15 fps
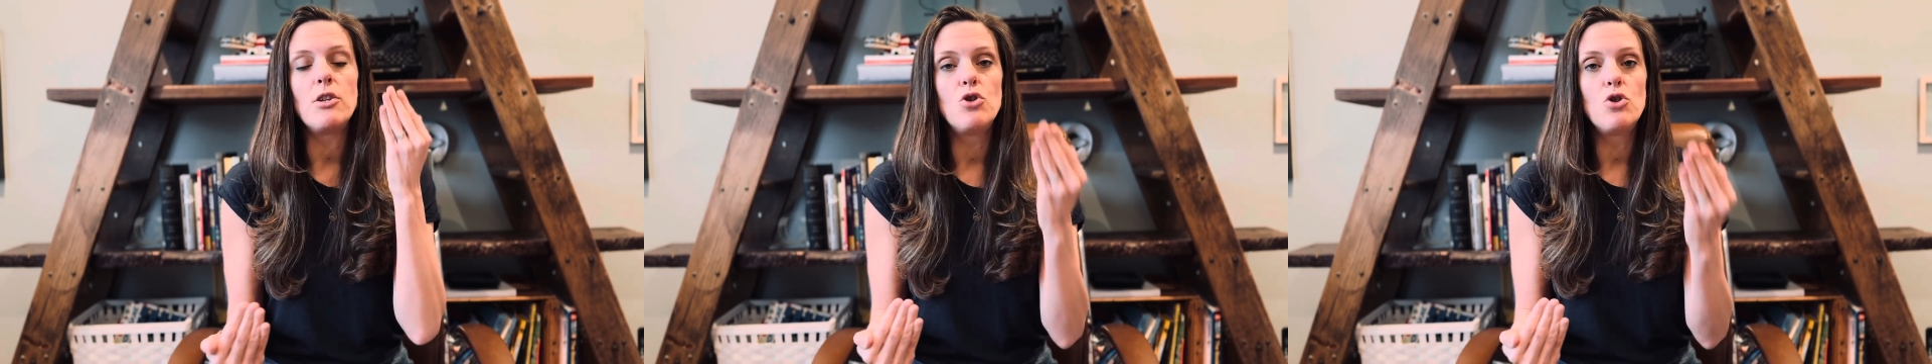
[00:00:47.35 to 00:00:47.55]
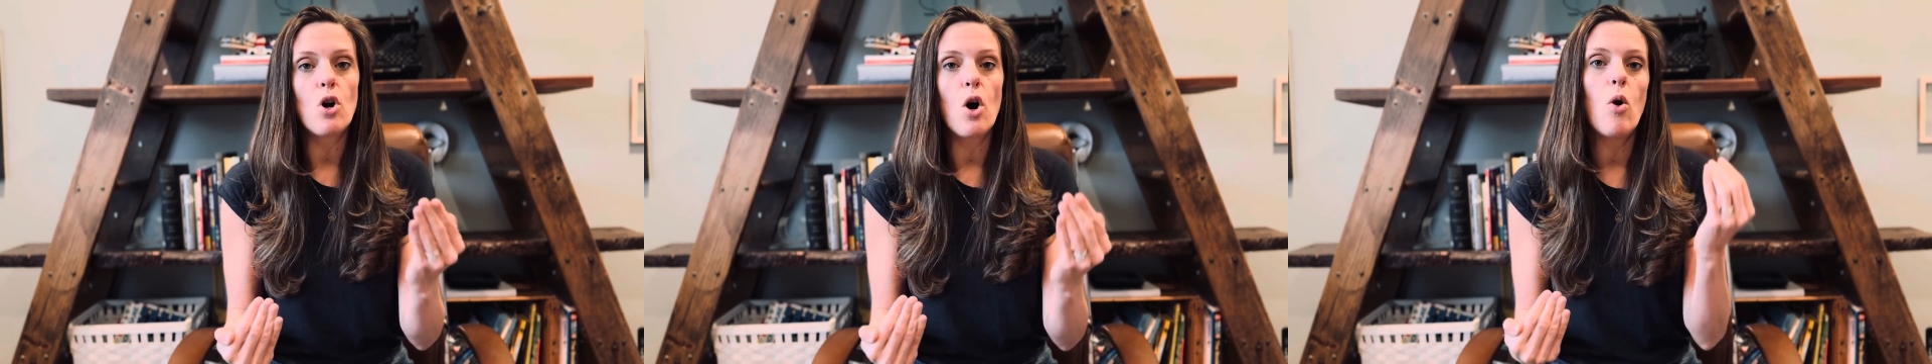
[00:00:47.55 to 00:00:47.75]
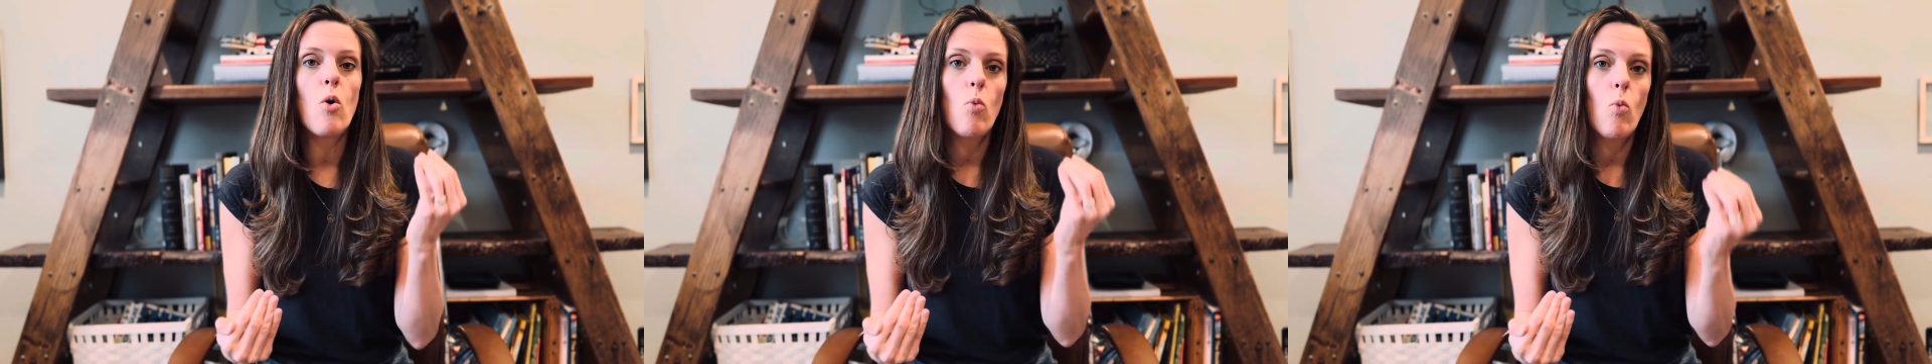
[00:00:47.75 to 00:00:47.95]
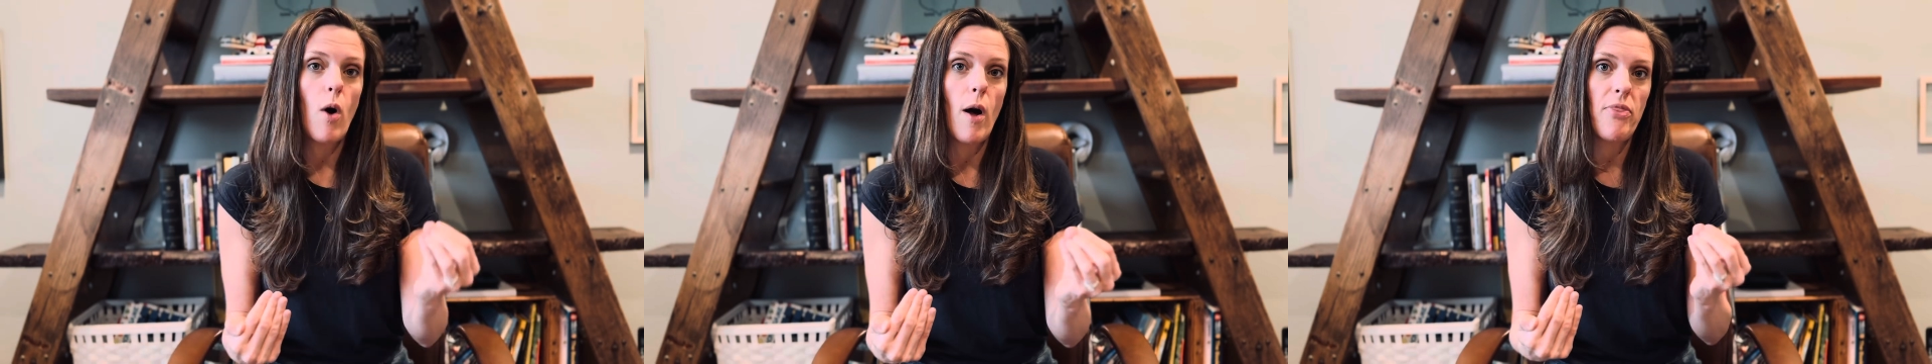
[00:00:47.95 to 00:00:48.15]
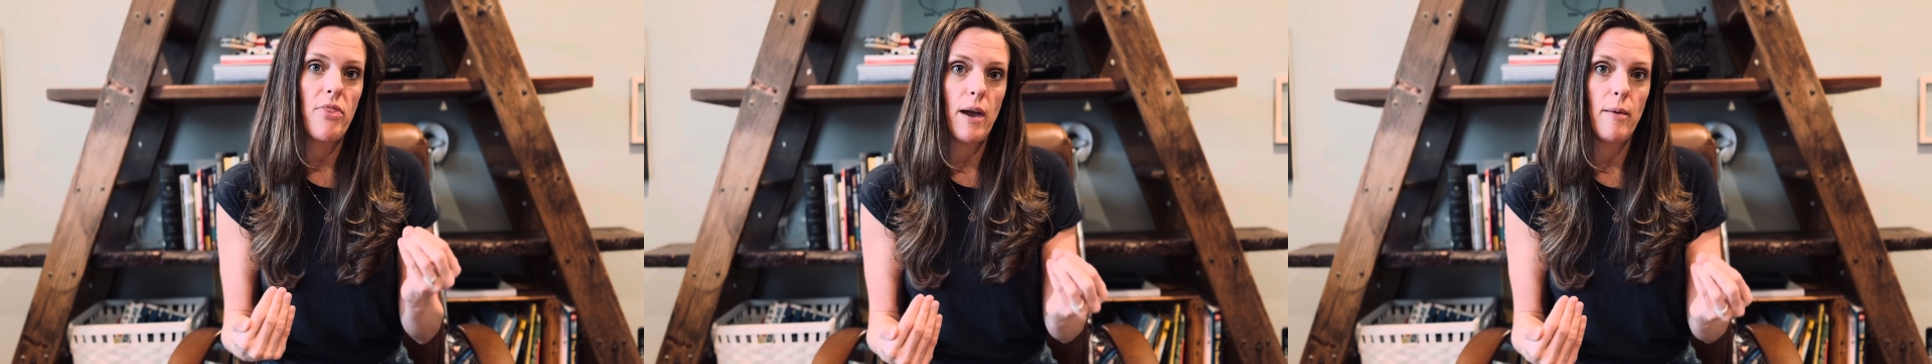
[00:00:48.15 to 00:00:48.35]
don't
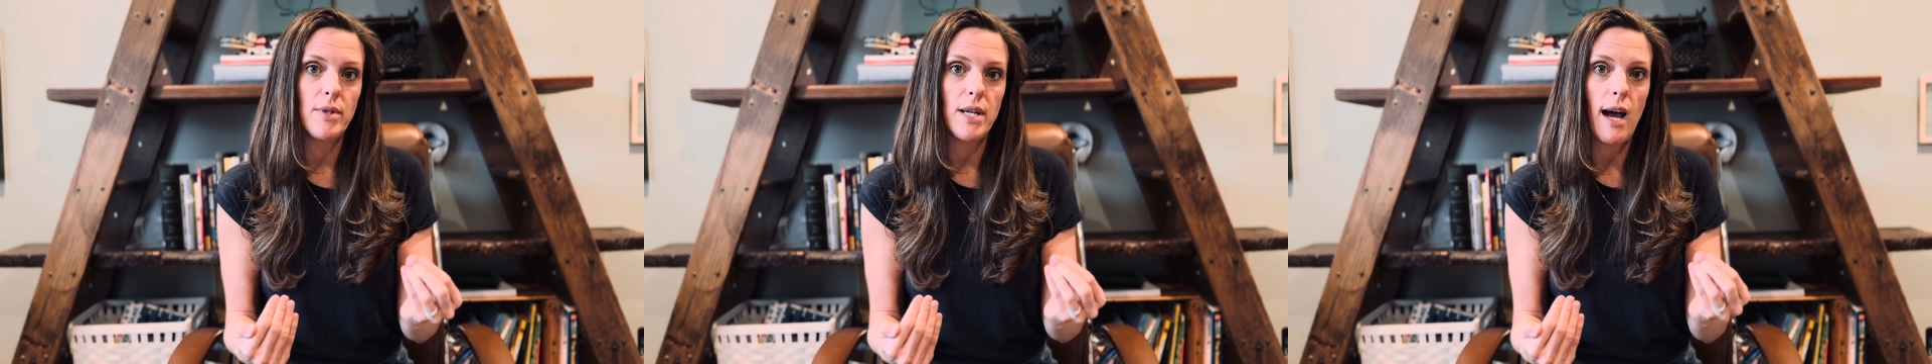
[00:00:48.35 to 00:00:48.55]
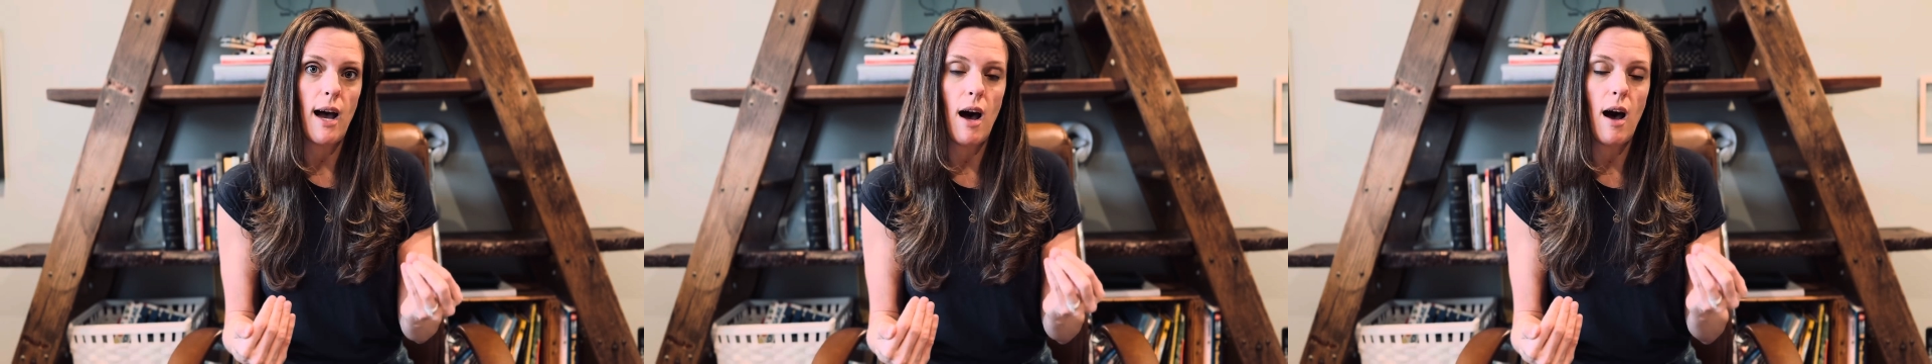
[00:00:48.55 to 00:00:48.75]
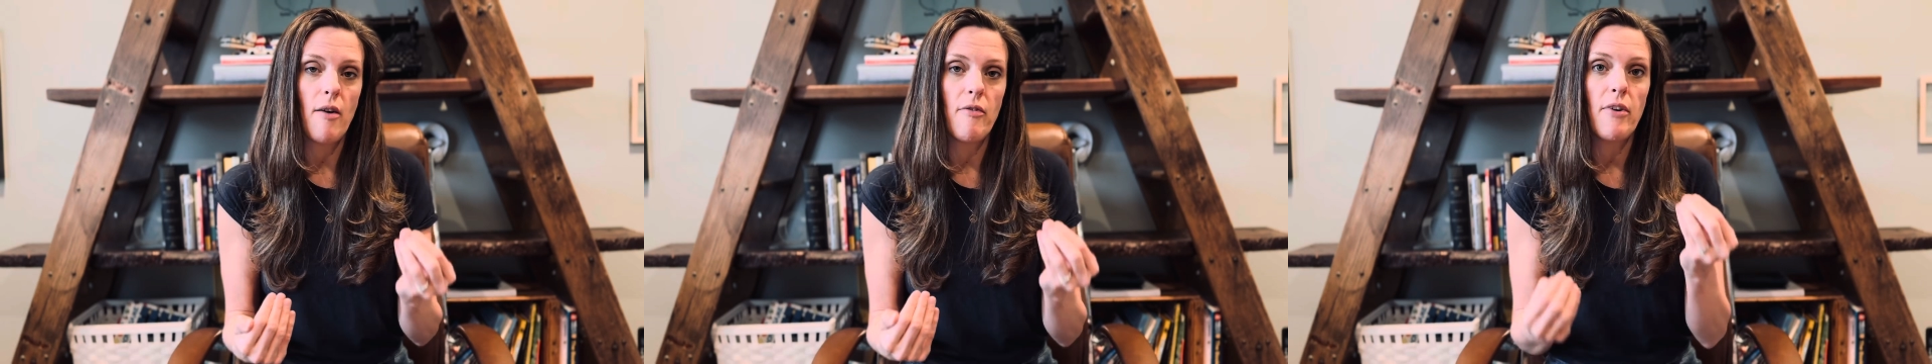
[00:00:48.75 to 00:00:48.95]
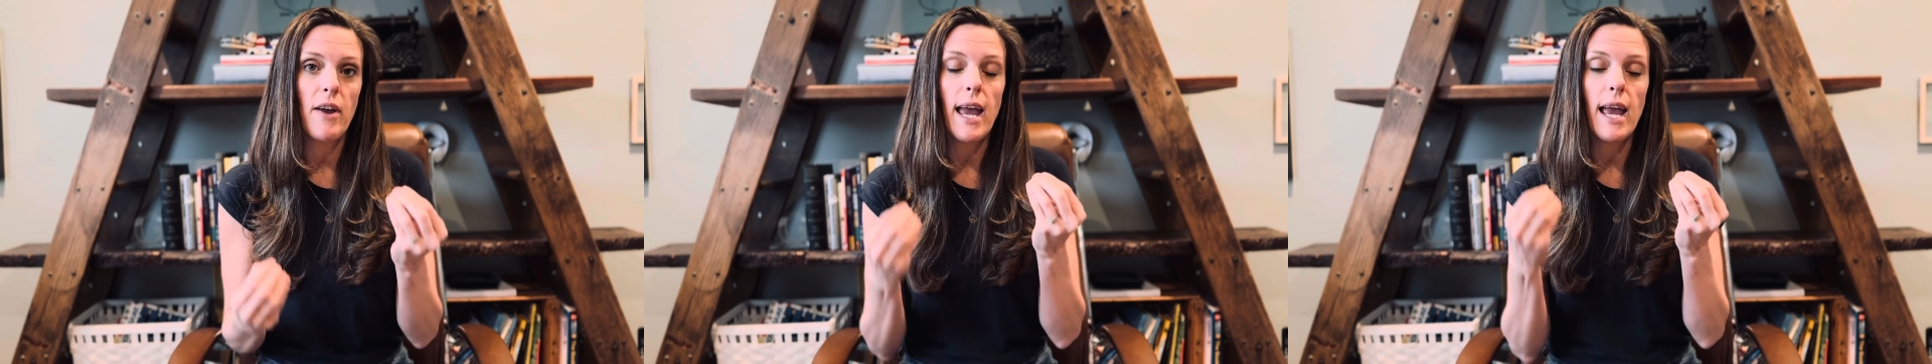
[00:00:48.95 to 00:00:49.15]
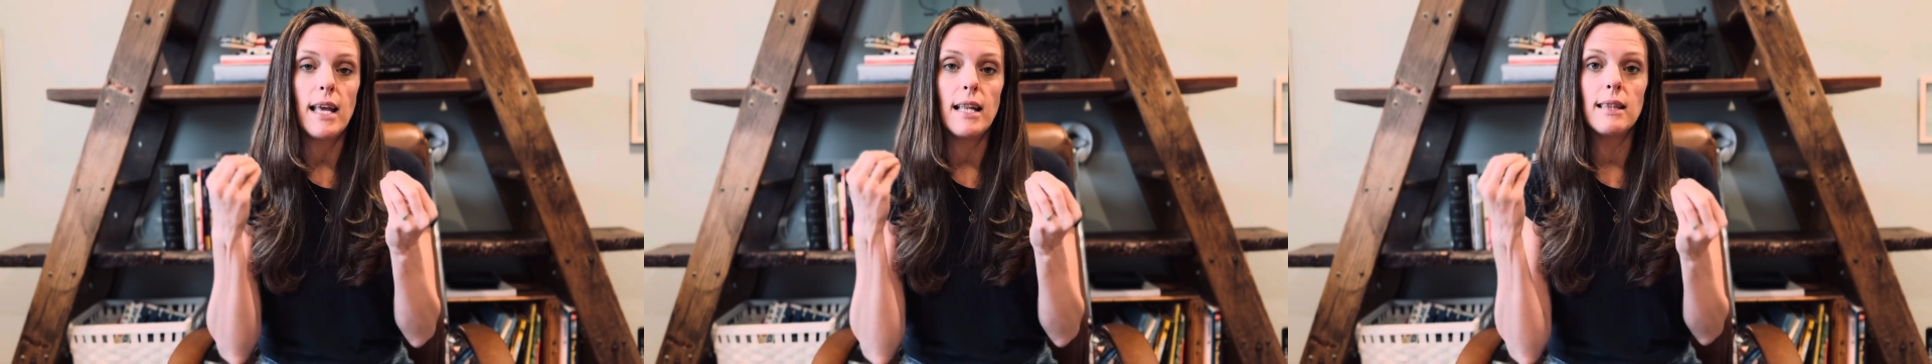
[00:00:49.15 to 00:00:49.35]
want them to have
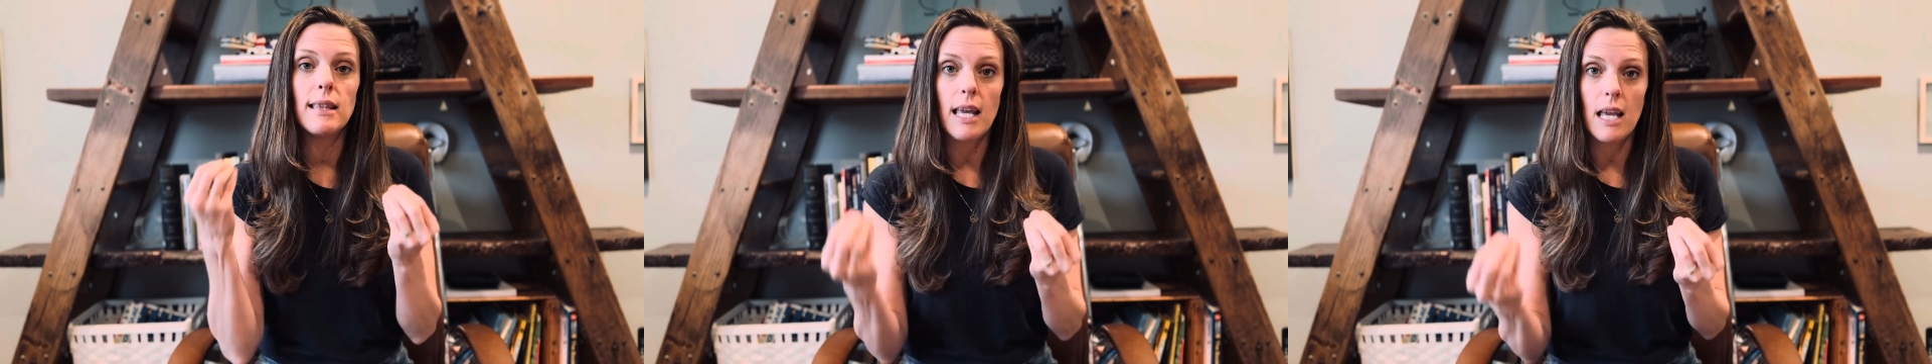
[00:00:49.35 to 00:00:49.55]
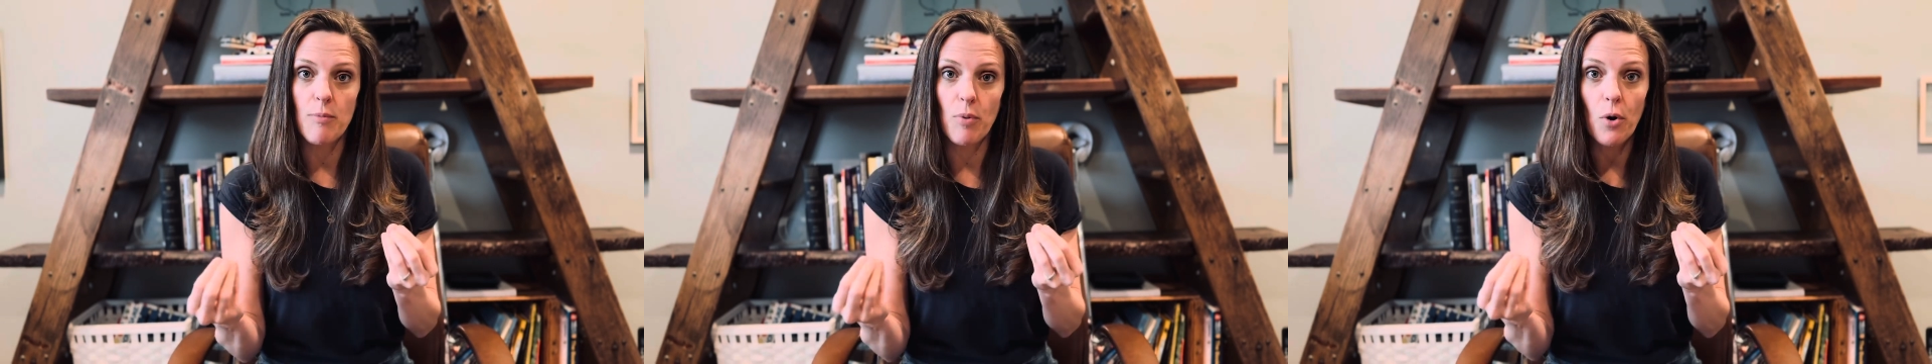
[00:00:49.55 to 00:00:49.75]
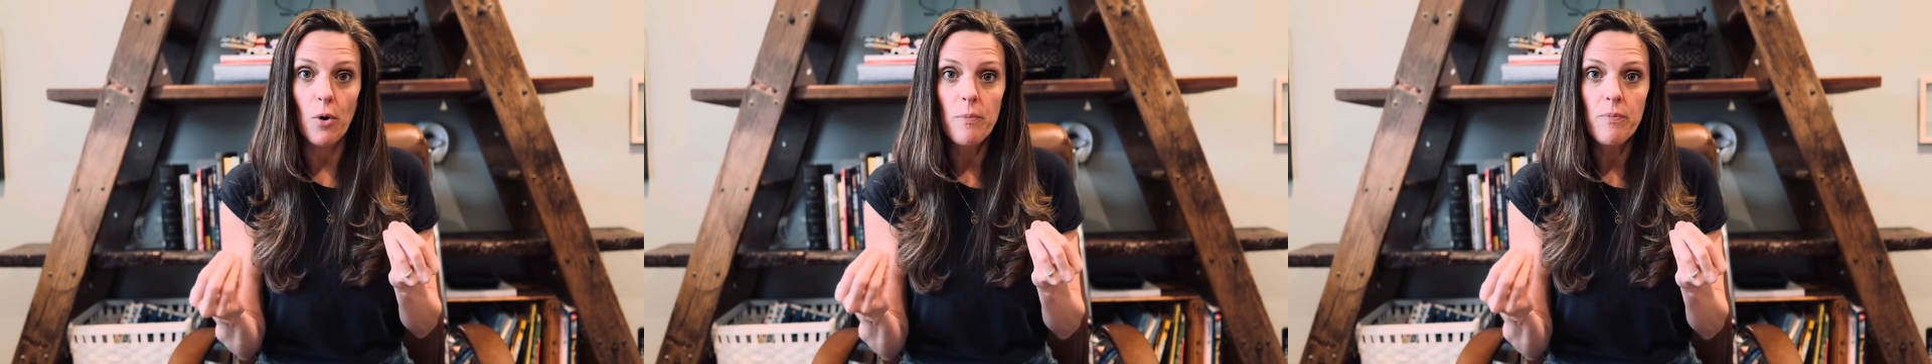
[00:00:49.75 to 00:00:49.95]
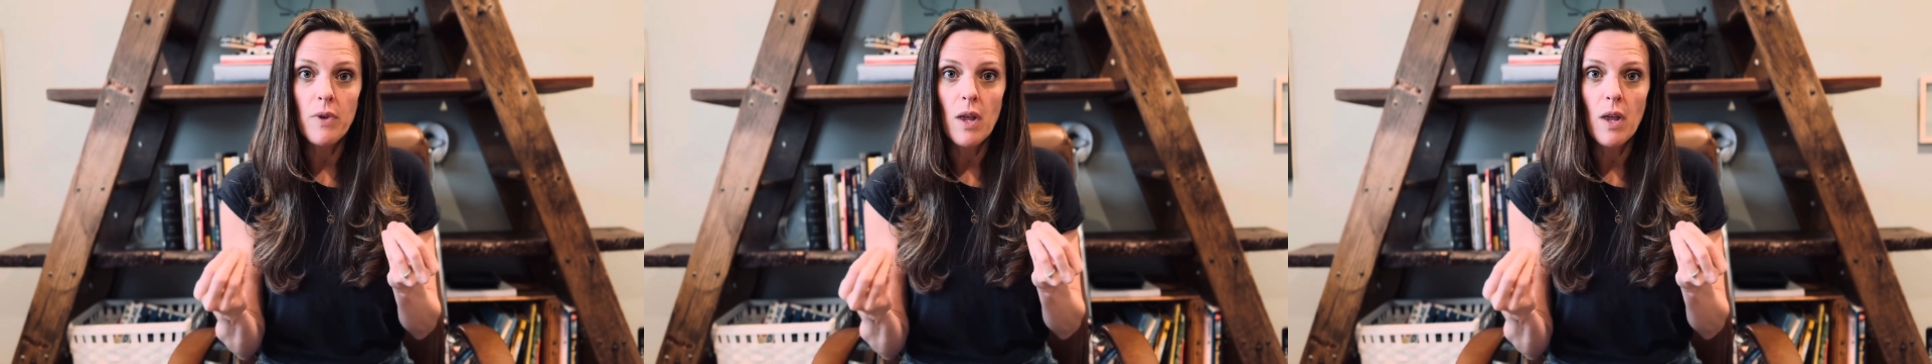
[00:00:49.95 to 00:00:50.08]
a label.